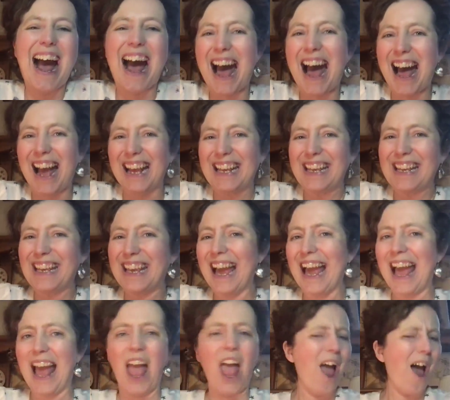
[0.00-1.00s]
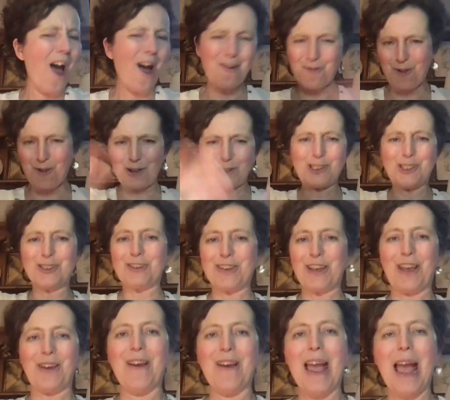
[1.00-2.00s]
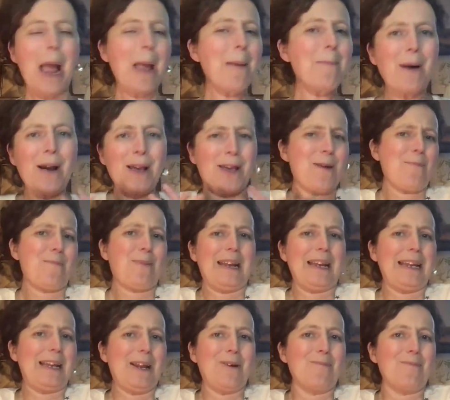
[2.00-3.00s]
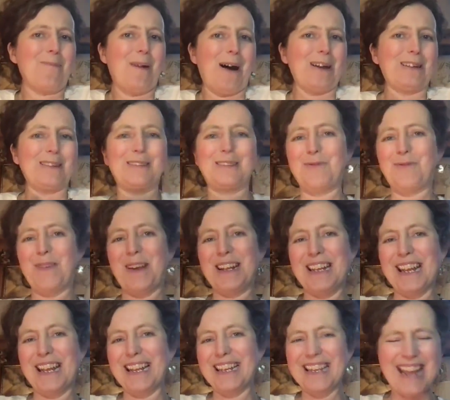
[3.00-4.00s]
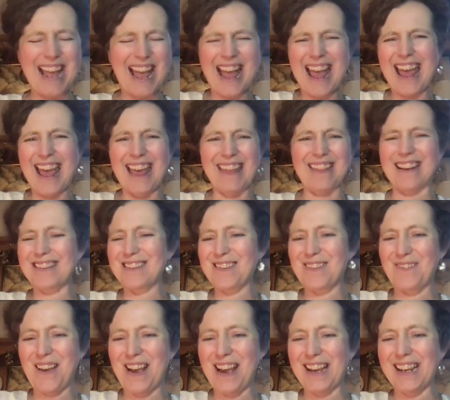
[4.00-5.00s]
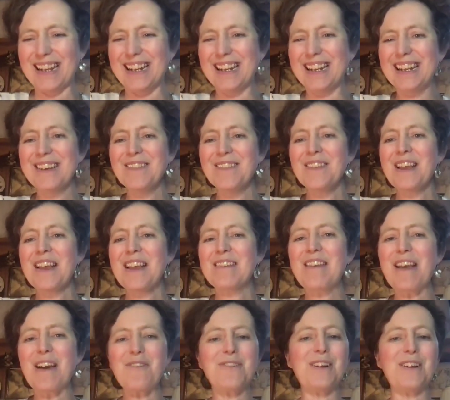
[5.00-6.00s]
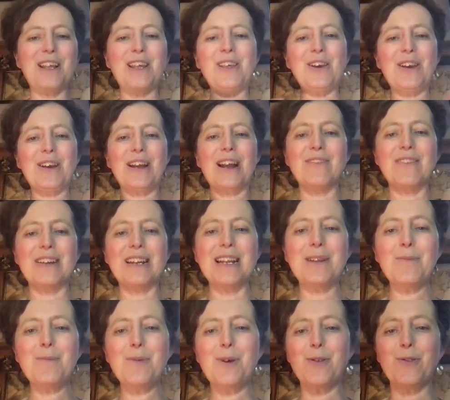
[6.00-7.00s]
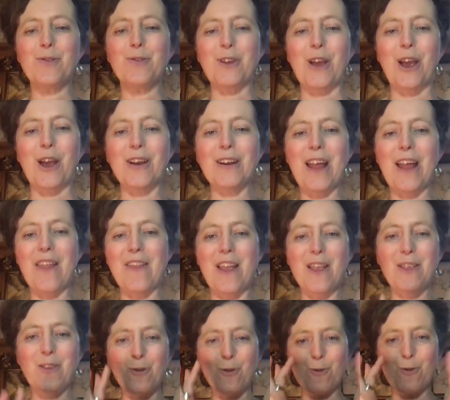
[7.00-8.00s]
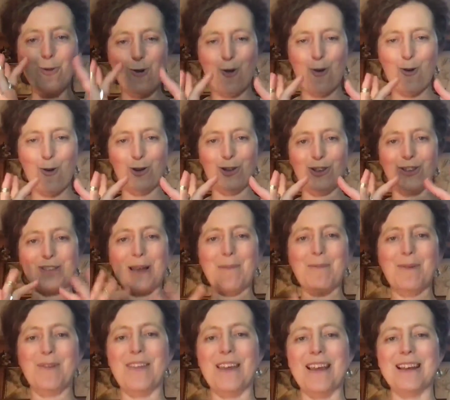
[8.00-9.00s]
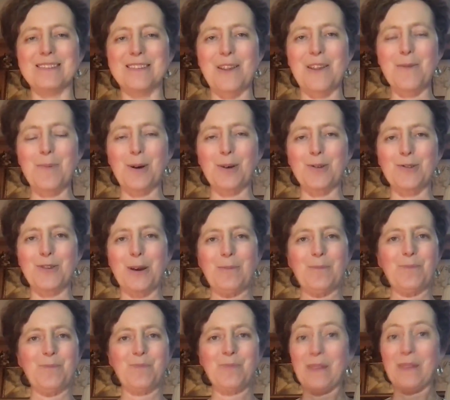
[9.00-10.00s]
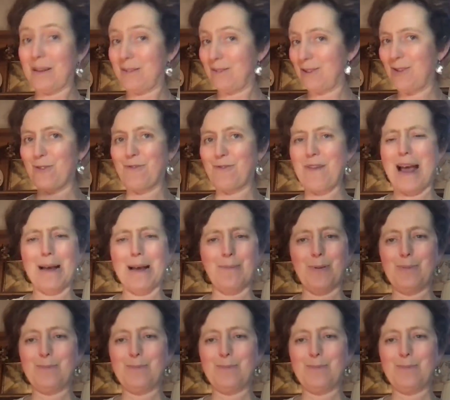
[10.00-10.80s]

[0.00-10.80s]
Yeah, of course you do. In my completely unbiased opinion. Yeah, that's fine. Definitely, you could have a little moonstone and then your gorgeous amethyst at the bottom. Look, fab.